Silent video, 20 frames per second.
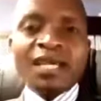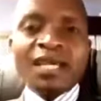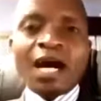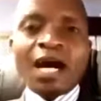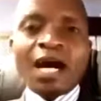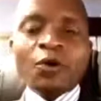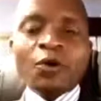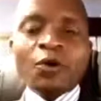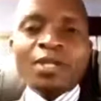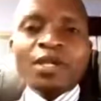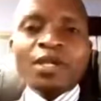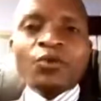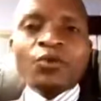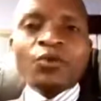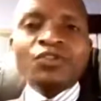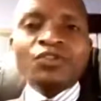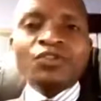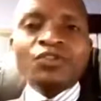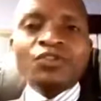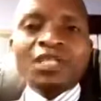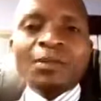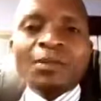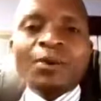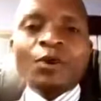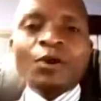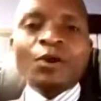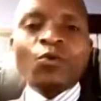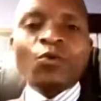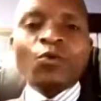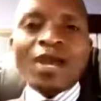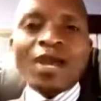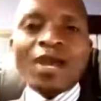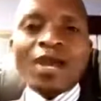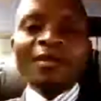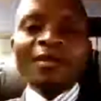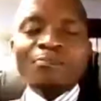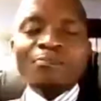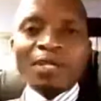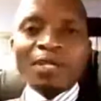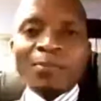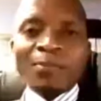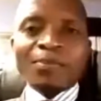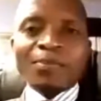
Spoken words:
I'll be concerned about whether